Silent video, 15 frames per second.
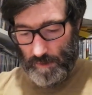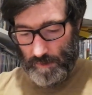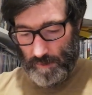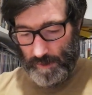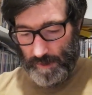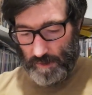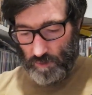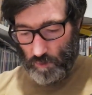
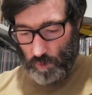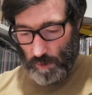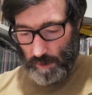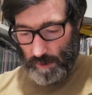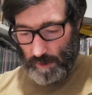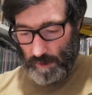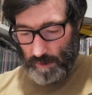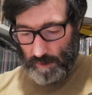The next
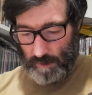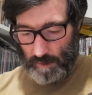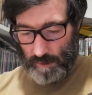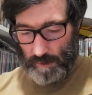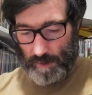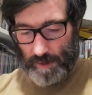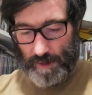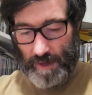one
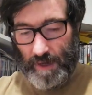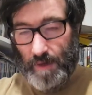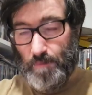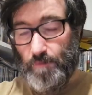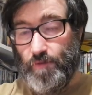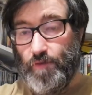came